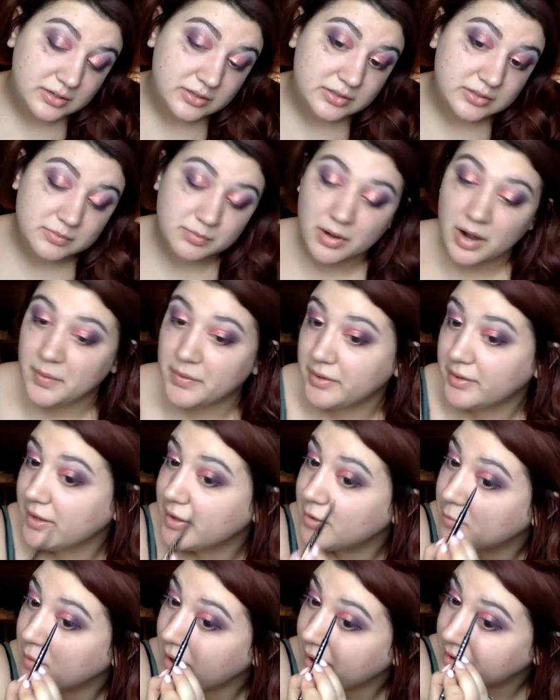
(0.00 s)
It's probably like
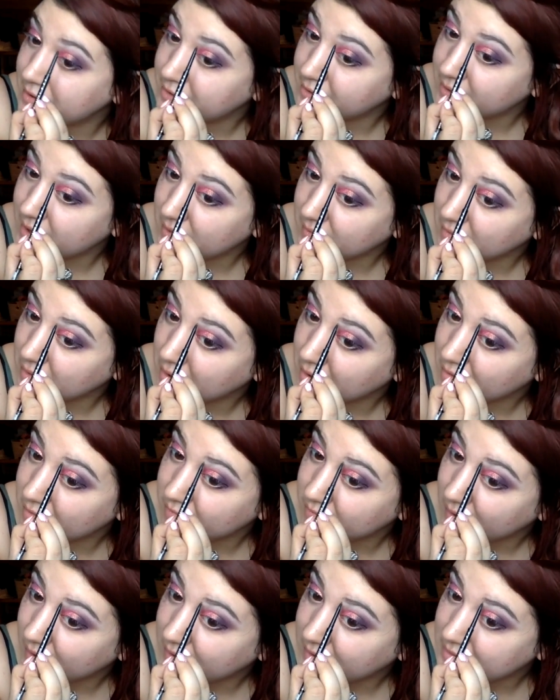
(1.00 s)
why I don't have a lot of
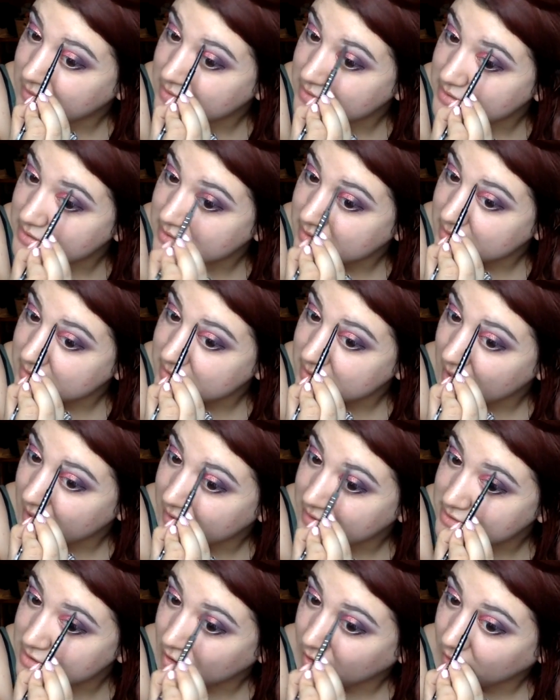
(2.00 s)
friends is because
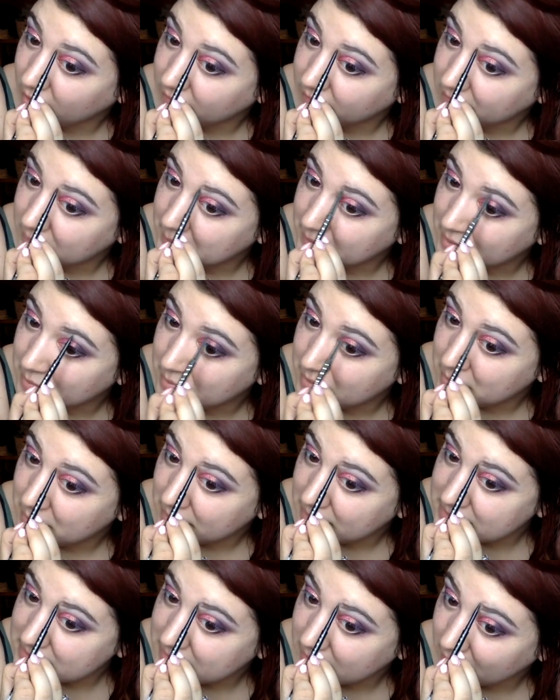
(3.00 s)
it's hard for me to be
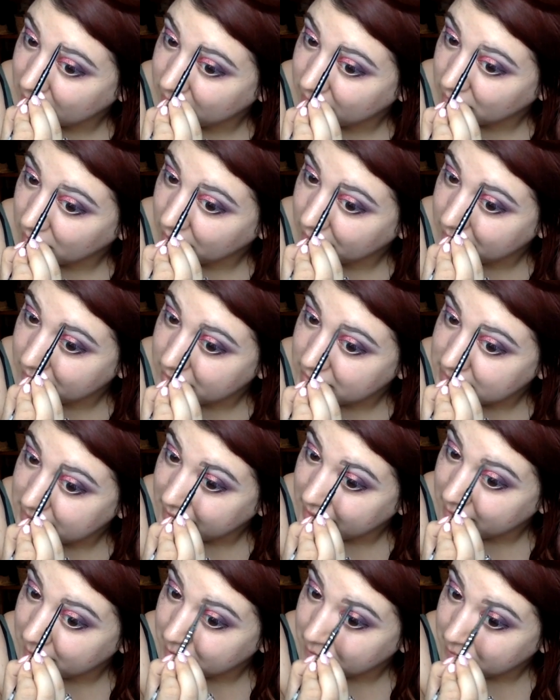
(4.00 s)
myself a lot of the
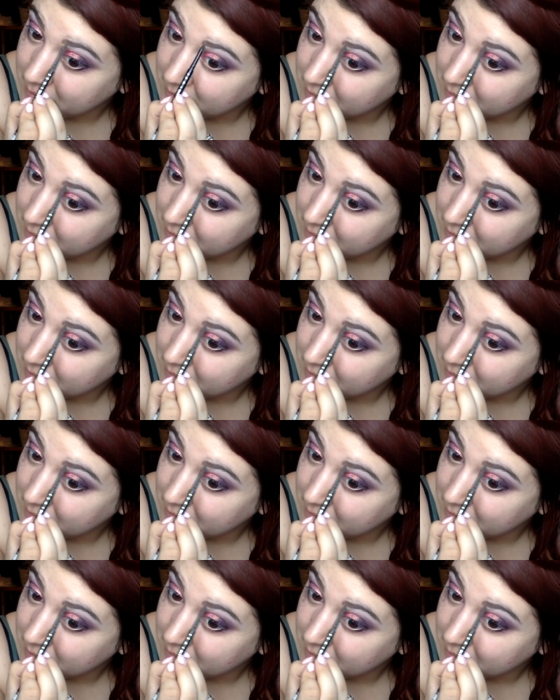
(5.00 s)
time.